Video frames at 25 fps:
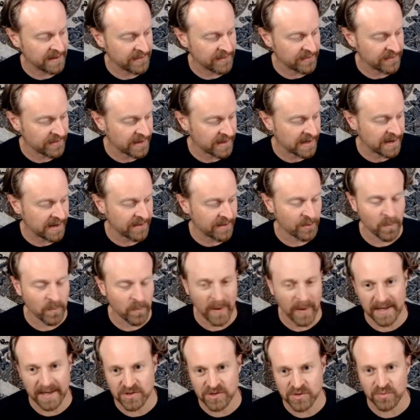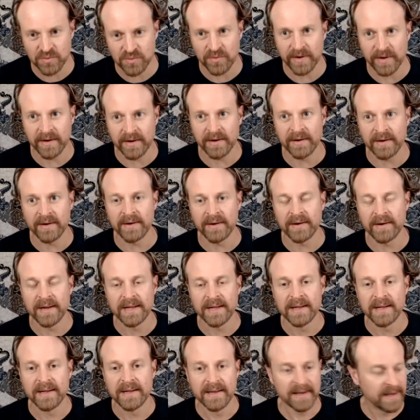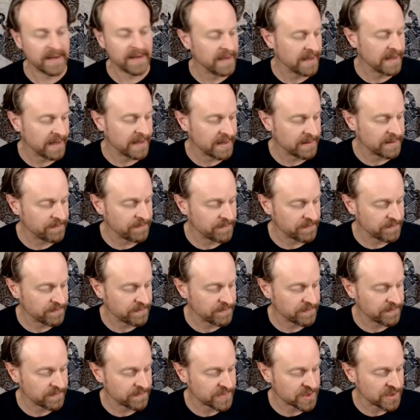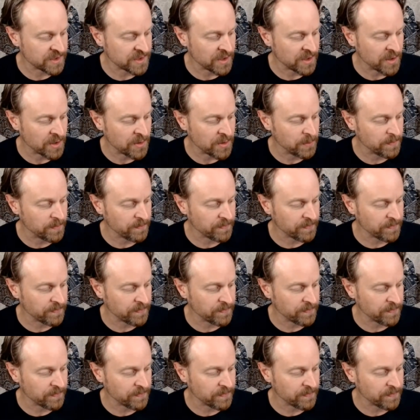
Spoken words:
the way it's written. So,